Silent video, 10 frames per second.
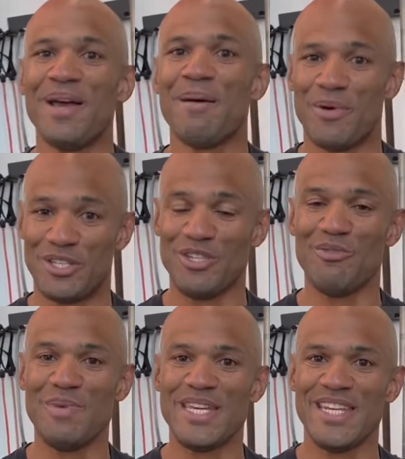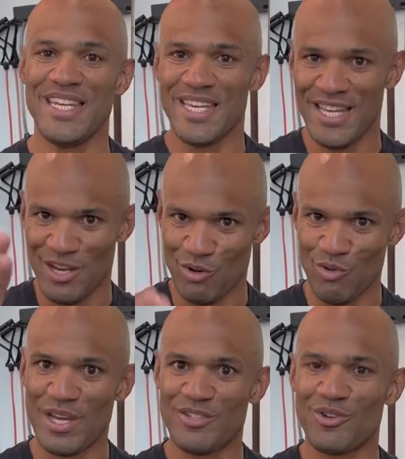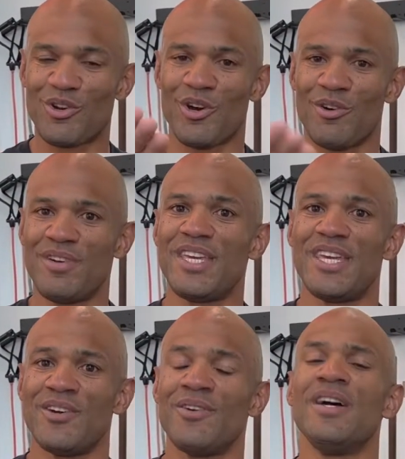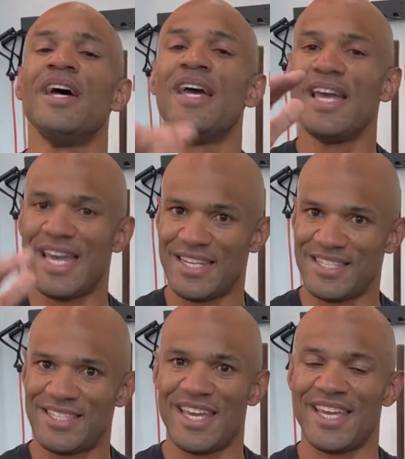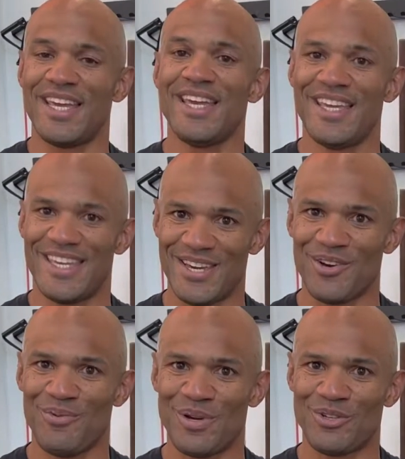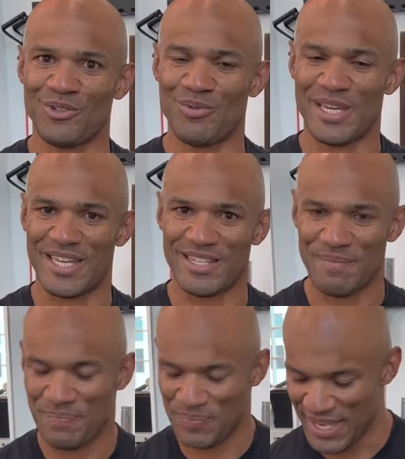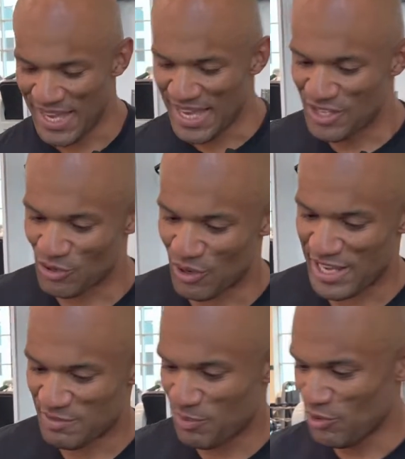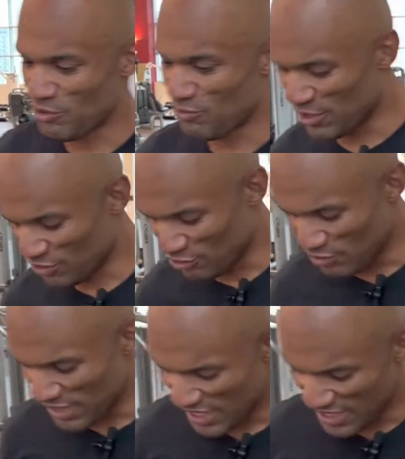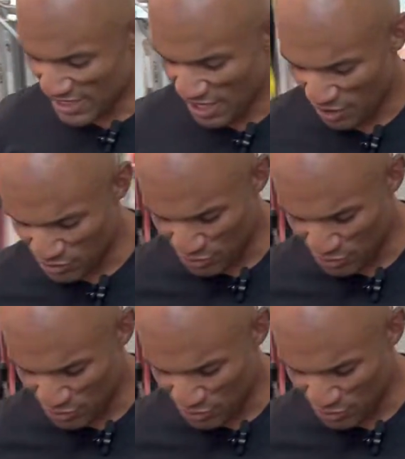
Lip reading: But in the beginning, look at the curve here and stay here when you're doing it. The last point when you're doing it on your